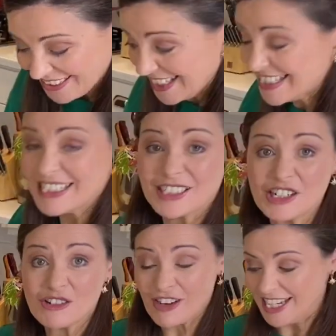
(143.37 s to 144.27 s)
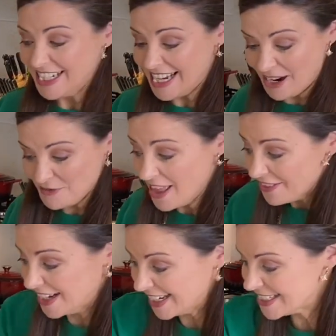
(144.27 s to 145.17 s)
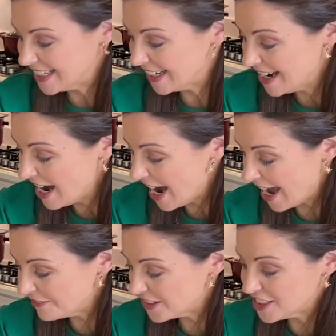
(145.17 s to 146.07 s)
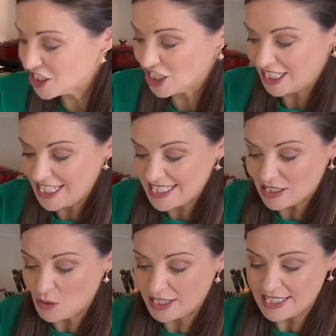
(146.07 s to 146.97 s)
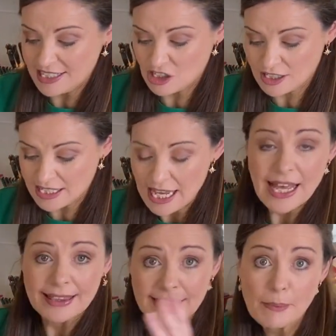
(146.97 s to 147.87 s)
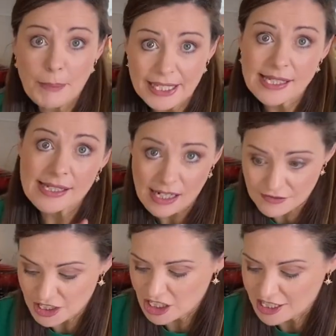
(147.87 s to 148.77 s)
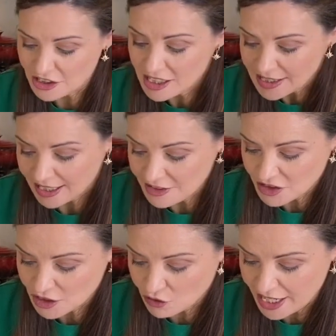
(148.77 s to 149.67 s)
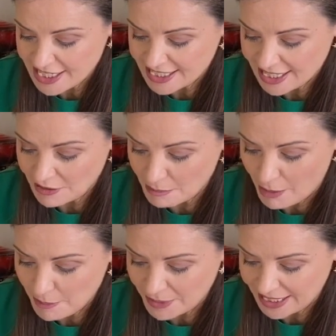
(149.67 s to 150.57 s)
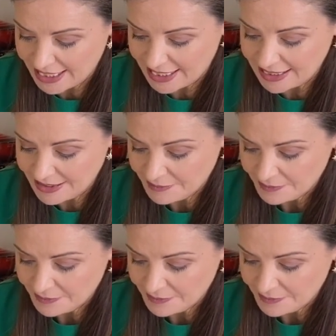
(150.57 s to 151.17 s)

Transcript: This is looking great. Now, the next thing, I have this cheese. So this is just the bits of the cheddar that I've just grated down and popping that in.